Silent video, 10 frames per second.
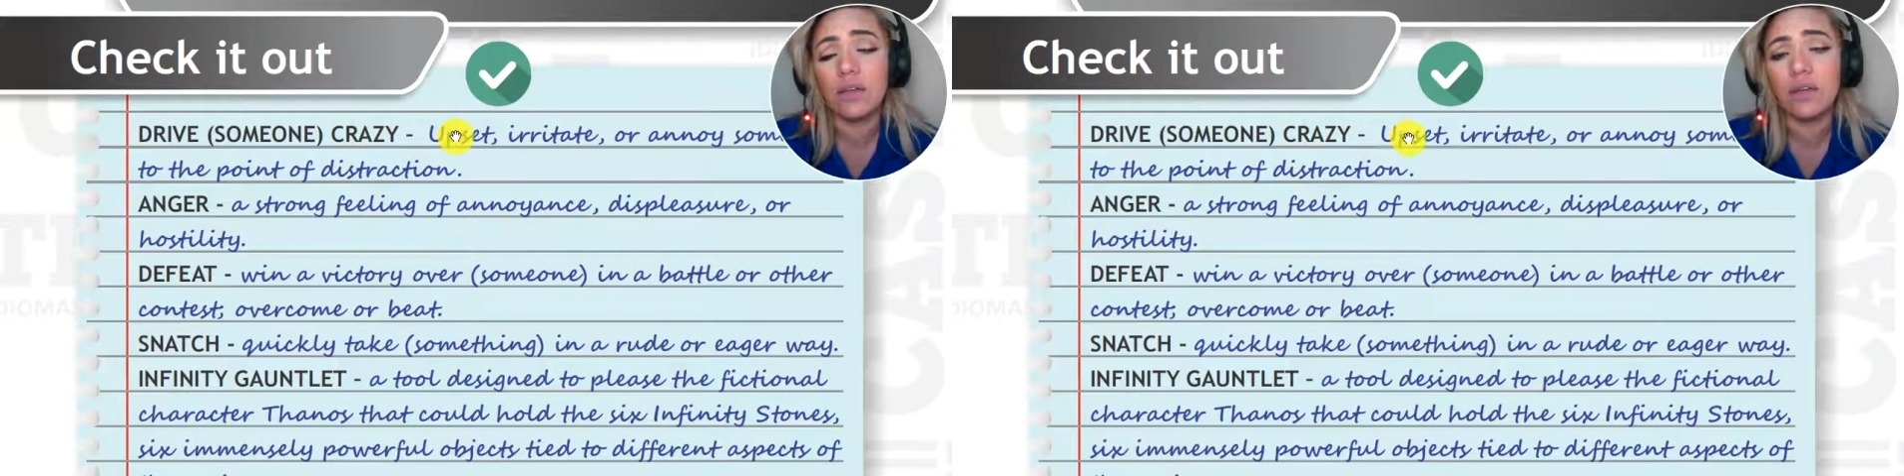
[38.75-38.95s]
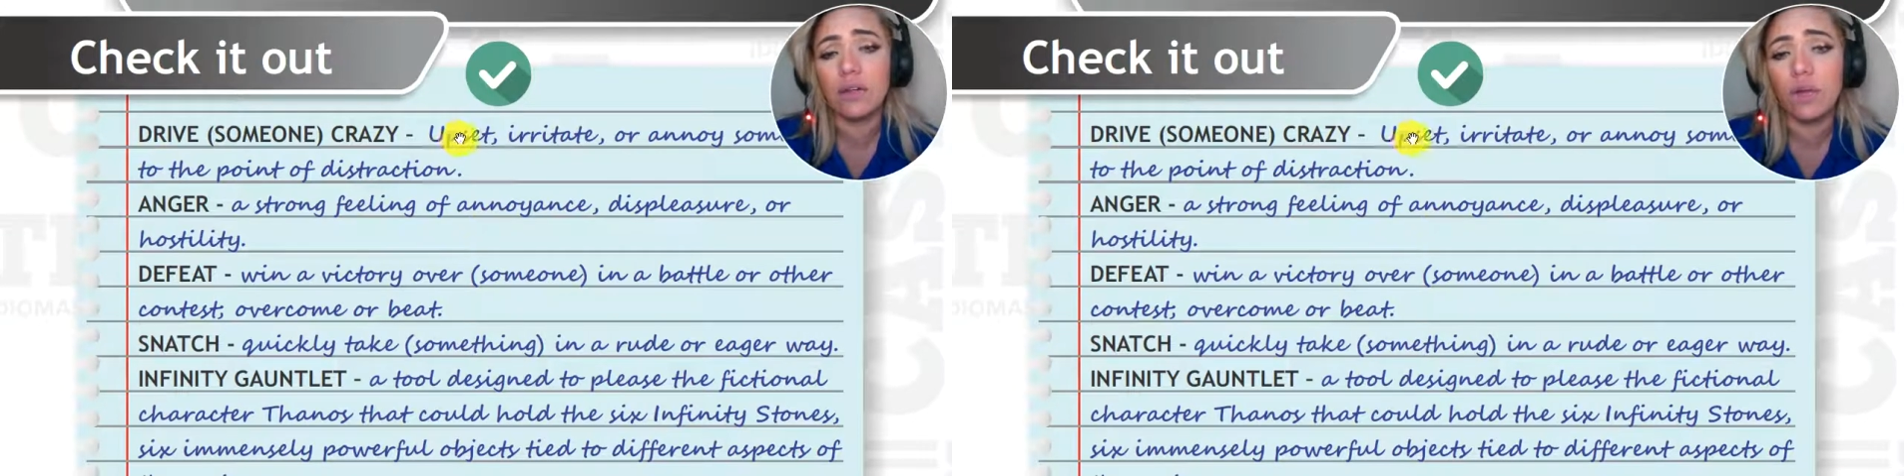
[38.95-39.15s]

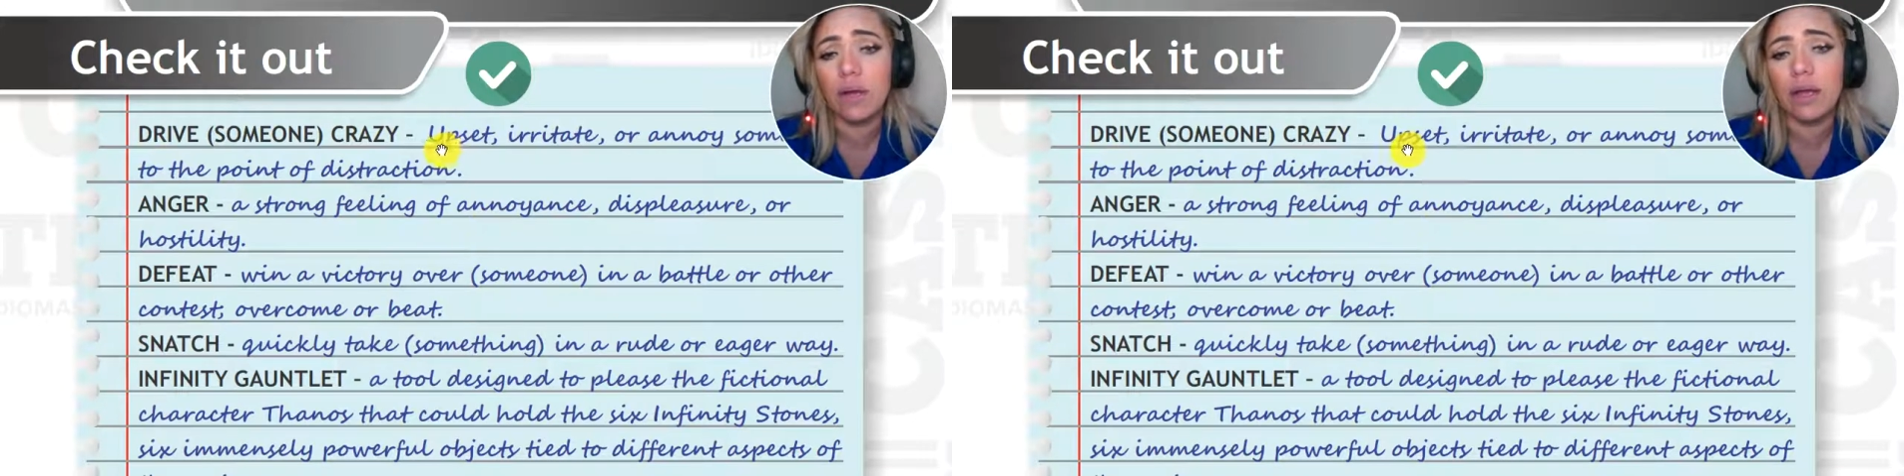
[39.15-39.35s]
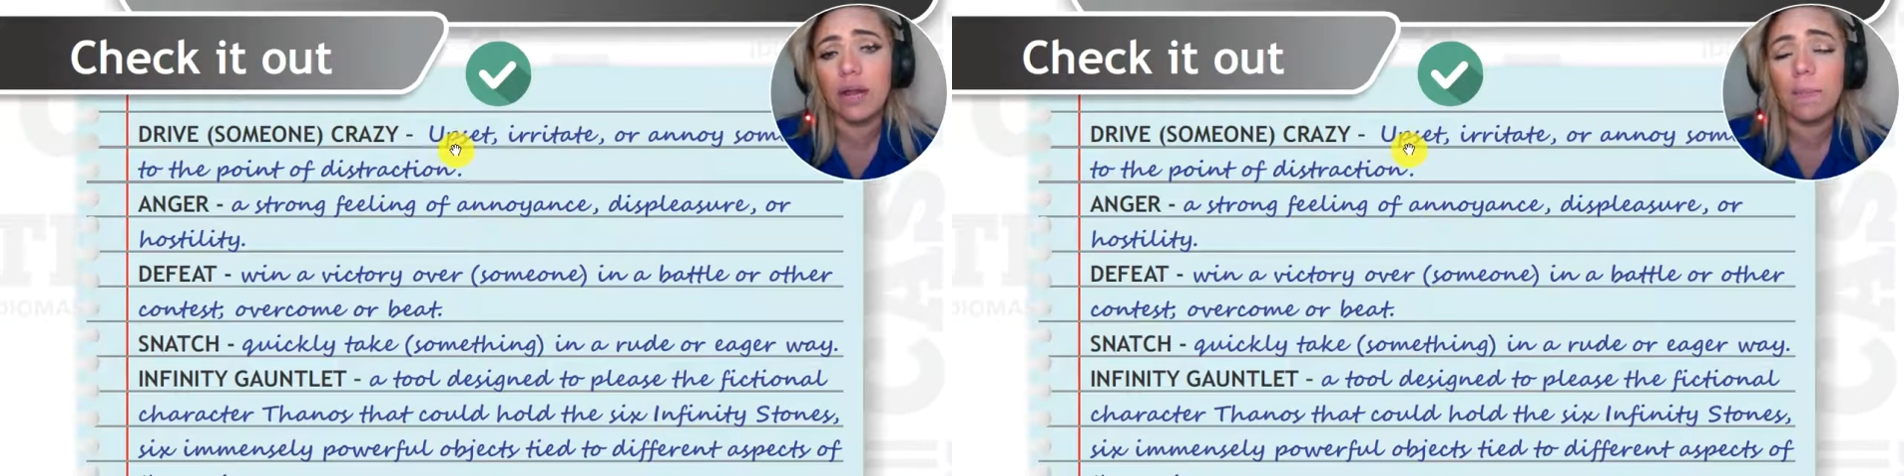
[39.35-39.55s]
you're
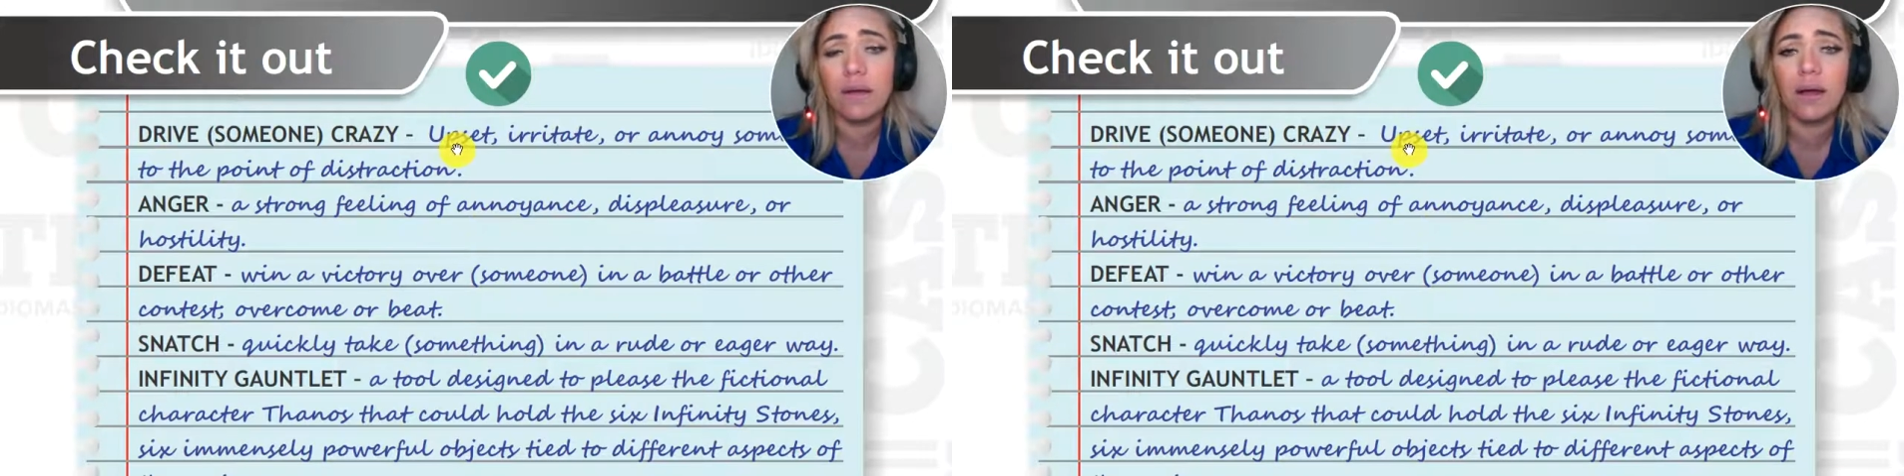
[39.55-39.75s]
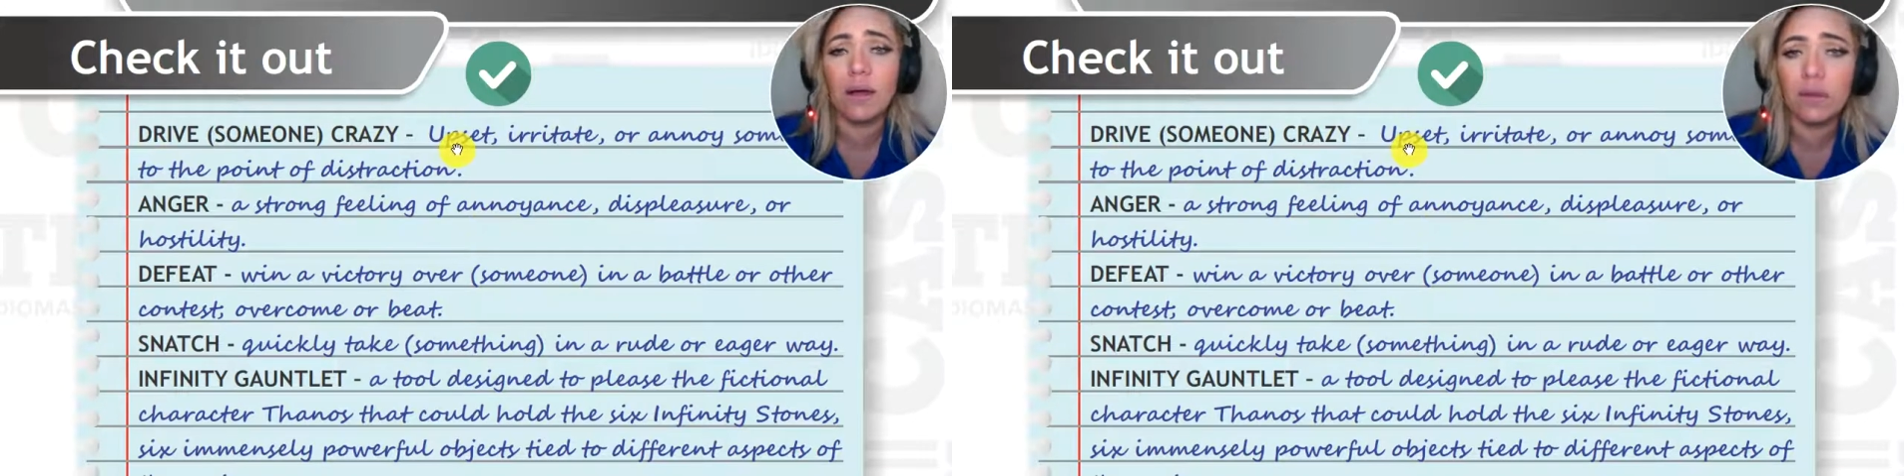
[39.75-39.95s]
talking
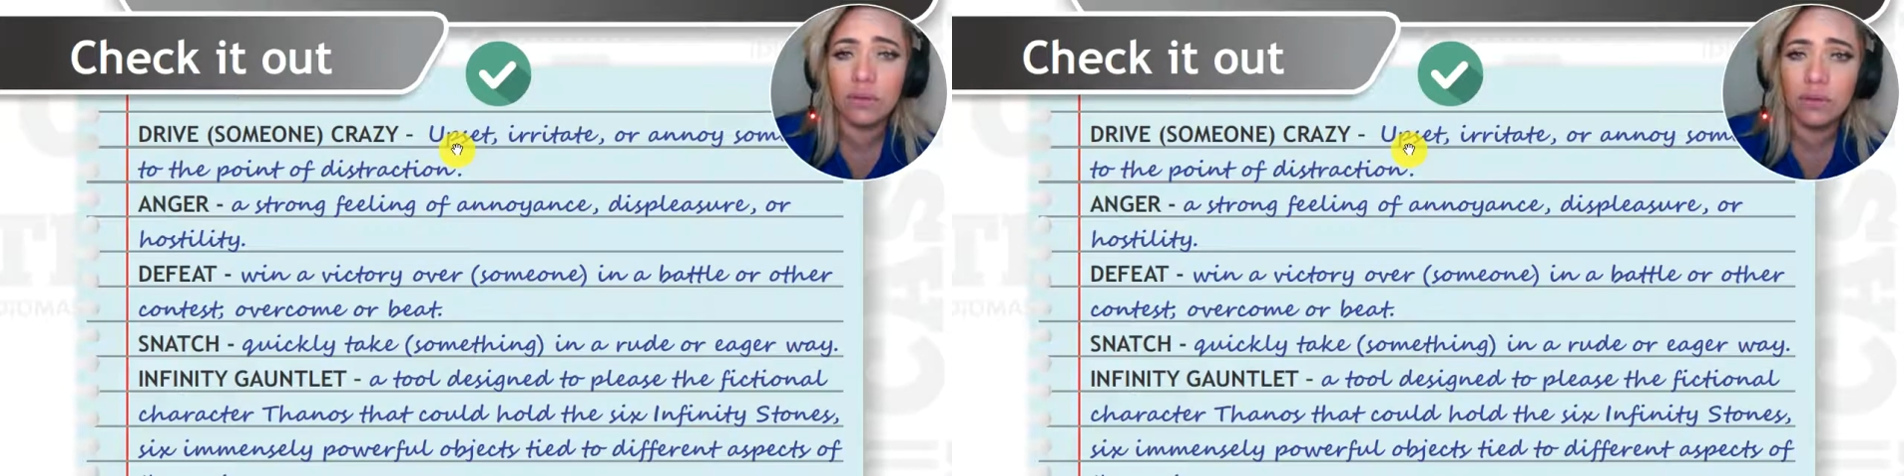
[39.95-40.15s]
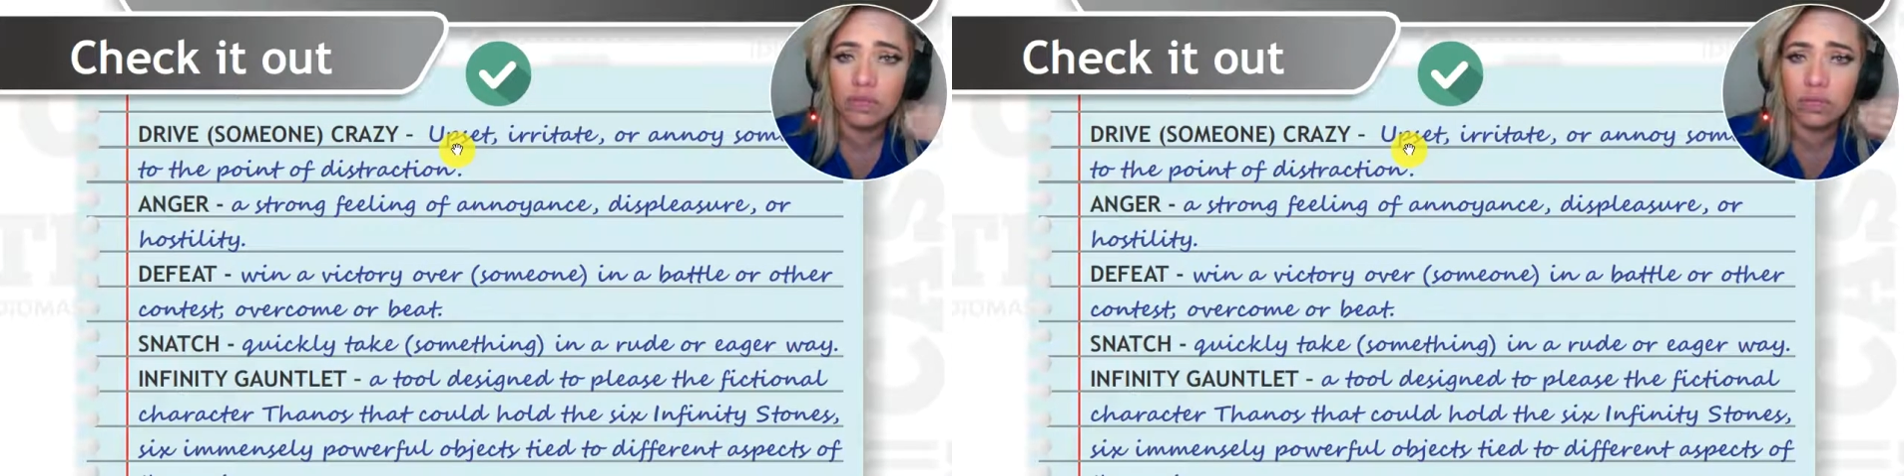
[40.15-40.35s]
about